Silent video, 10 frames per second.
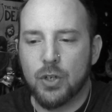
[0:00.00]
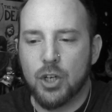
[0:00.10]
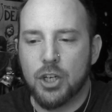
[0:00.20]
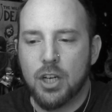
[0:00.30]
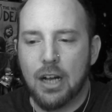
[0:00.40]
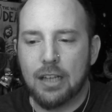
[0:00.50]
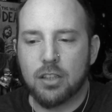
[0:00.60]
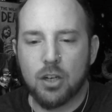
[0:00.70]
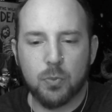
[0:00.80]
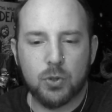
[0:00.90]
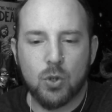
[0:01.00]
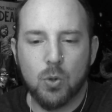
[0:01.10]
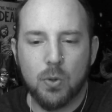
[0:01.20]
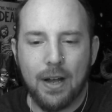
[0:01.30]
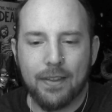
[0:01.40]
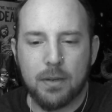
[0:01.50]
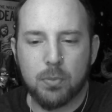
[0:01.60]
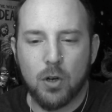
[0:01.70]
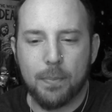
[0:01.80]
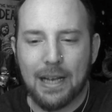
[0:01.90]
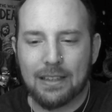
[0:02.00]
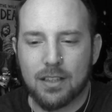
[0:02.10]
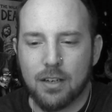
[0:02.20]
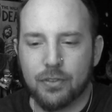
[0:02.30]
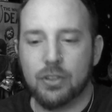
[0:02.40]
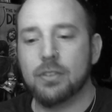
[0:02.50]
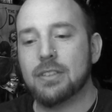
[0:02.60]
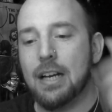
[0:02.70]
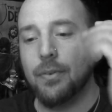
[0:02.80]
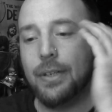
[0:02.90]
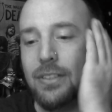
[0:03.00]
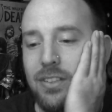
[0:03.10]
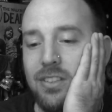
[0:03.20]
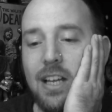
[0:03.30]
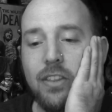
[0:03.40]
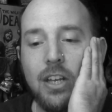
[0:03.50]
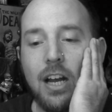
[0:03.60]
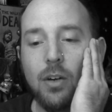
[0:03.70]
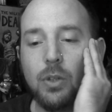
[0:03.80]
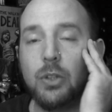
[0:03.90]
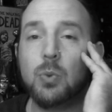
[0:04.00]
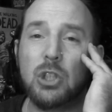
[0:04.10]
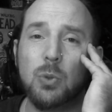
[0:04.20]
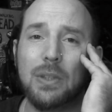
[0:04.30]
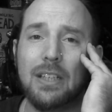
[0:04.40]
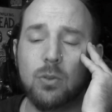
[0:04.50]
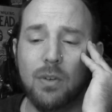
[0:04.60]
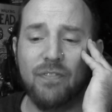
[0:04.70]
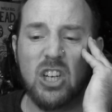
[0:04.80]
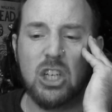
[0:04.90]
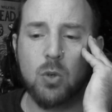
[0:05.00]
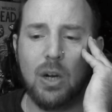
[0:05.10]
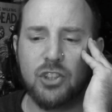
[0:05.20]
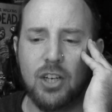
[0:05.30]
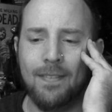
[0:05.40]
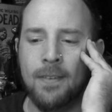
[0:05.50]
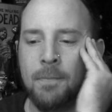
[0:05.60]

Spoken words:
On, I thought it was cool how they brought back the governor and Tyrese's death. I really wish you would get to a fucking question.